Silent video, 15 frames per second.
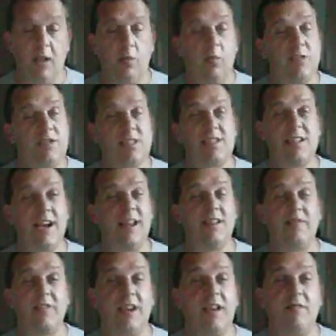which is kind
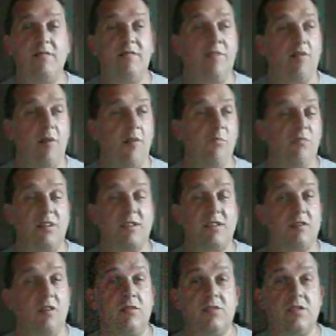of informal. It's
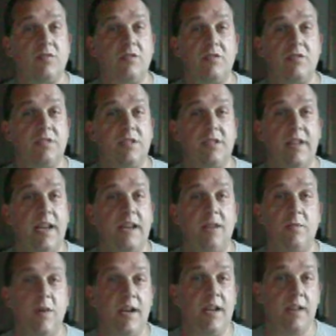not structured in any
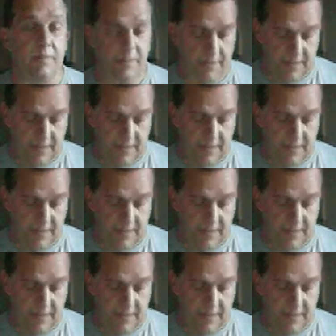way.